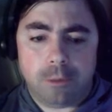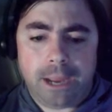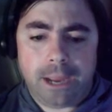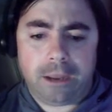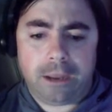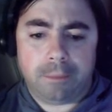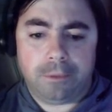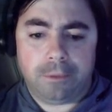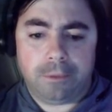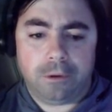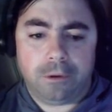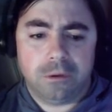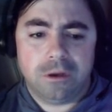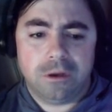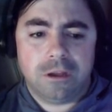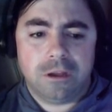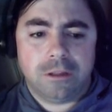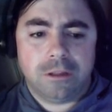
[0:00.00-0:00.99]
back up here,
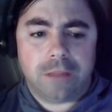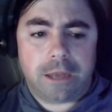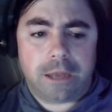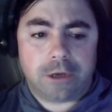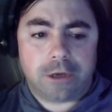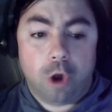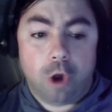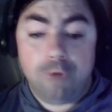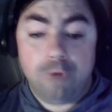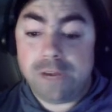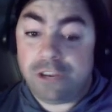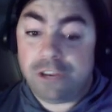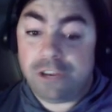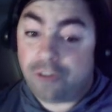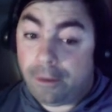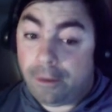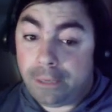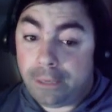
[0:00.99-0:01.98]
that COVID
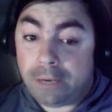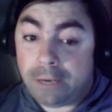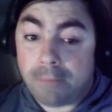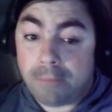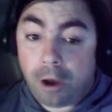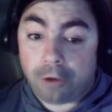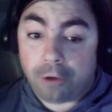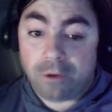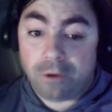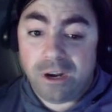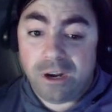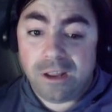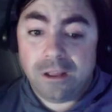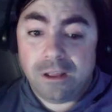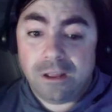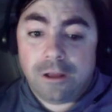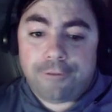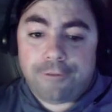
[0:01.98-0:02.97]
is coming in moderate.
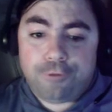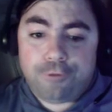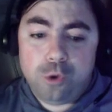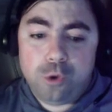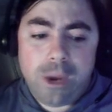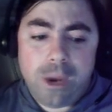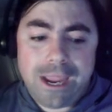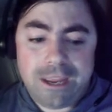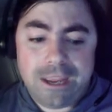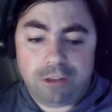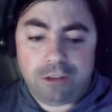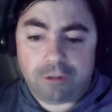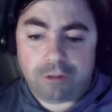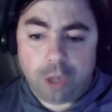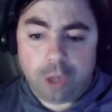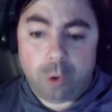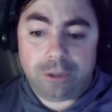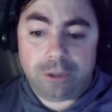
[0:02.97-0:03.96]
Flu A is
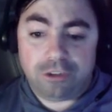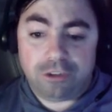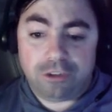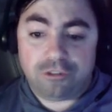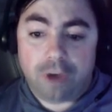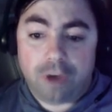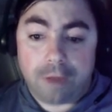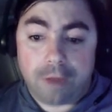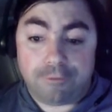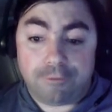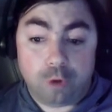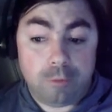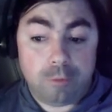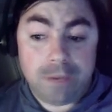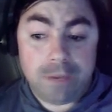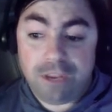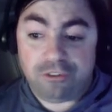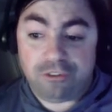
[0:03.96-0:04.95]
low at this time. Flu
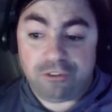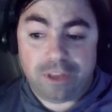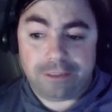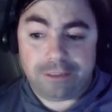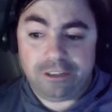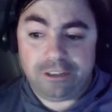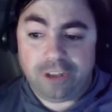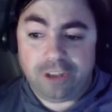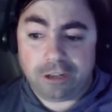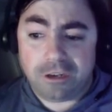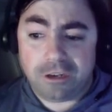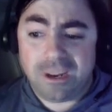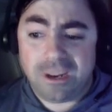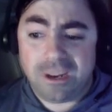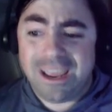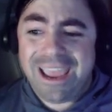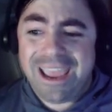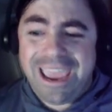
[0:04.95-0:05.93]
B is not detected.
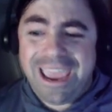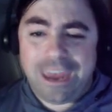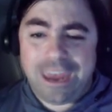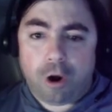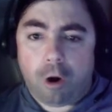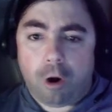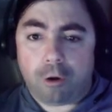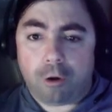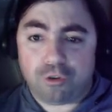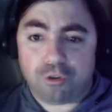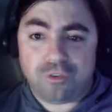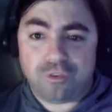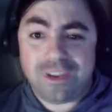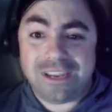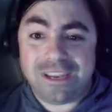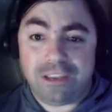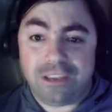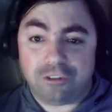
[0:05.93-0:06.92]
And
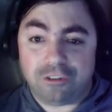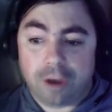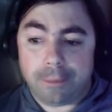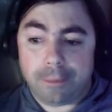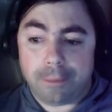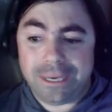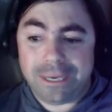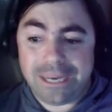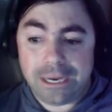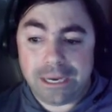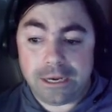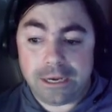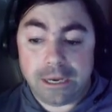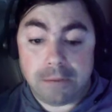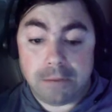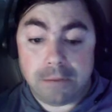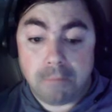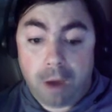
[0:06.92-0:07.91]
RSV is coming
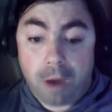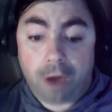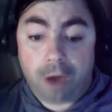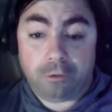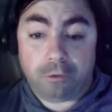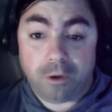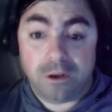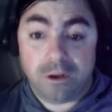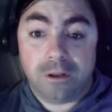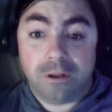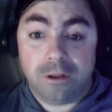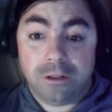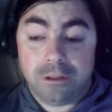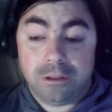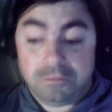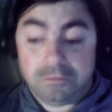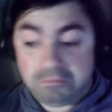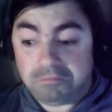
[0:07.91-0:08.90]
in moderate
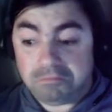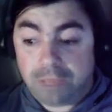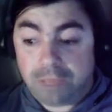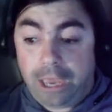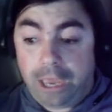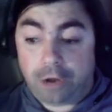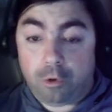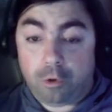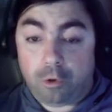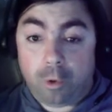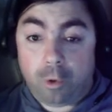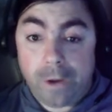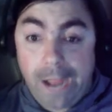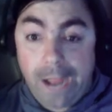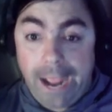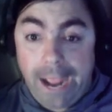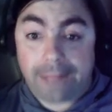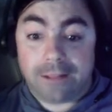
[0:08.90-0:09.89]
category
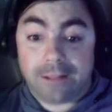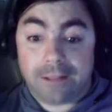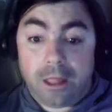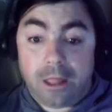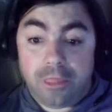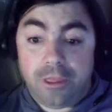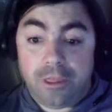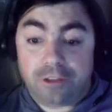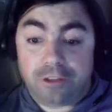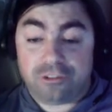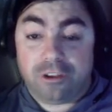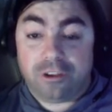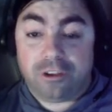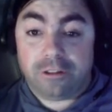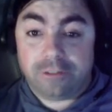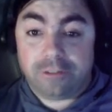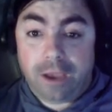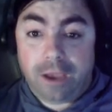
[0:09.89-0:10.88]
at this
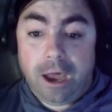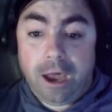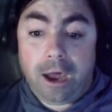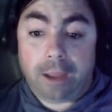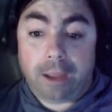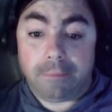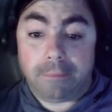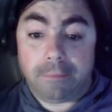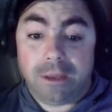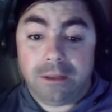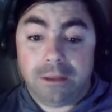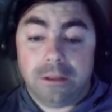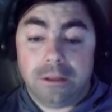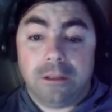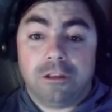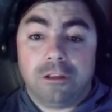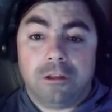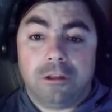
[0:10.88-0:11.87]
time.
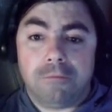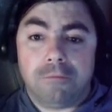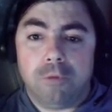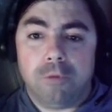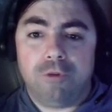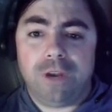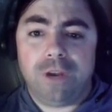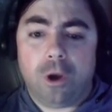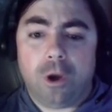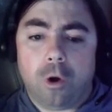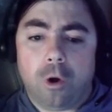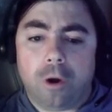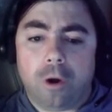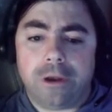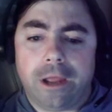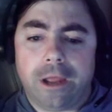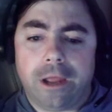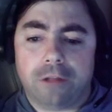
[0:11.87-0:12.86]
Moving
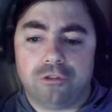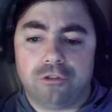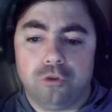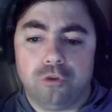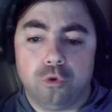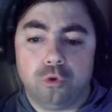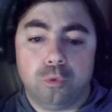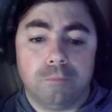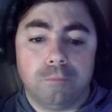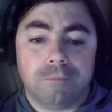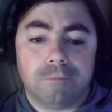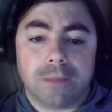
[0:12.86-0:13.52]
on now to